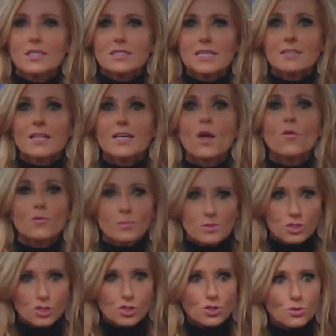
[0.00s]
it says they go from
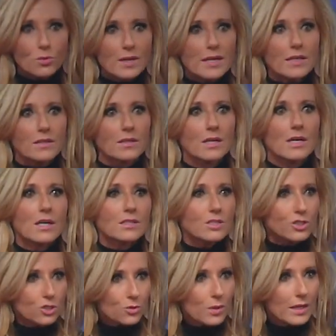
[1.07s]
strength to
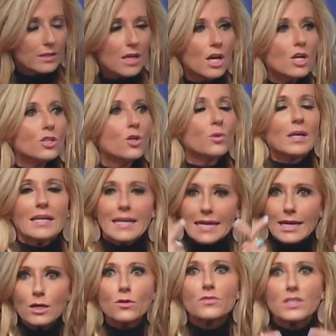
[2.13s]
strength. You can
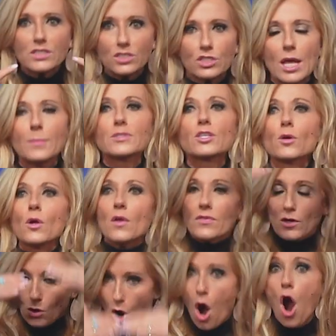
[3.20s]
hear the steps.
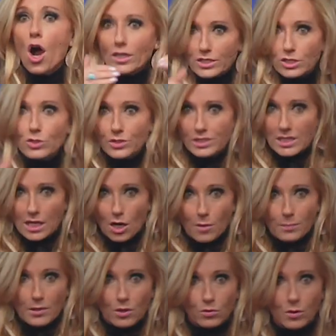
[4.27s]
Their hearts are set on
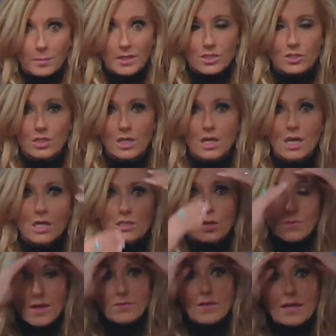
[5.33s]
pilgrimage, so
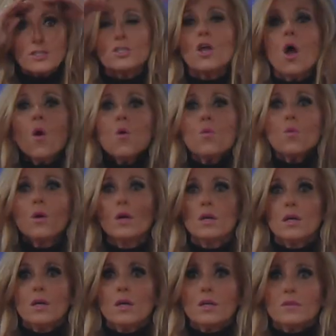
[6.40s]
they know
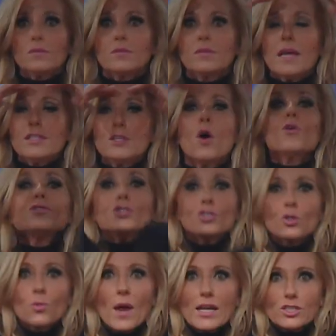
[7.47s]
the
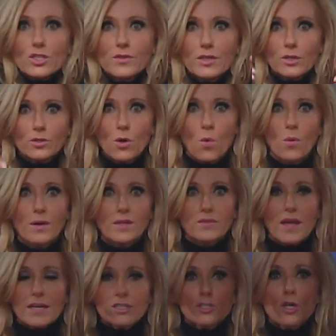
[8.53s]
direction they're going.
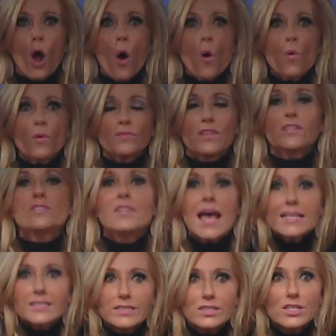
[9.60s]
They know the
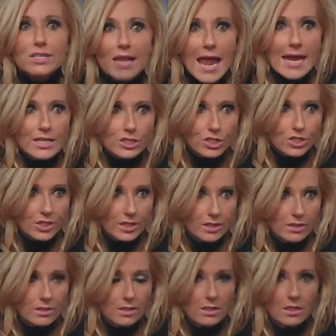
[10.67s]

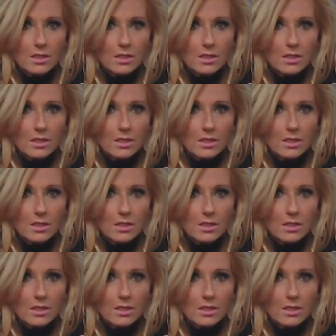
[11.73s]
destination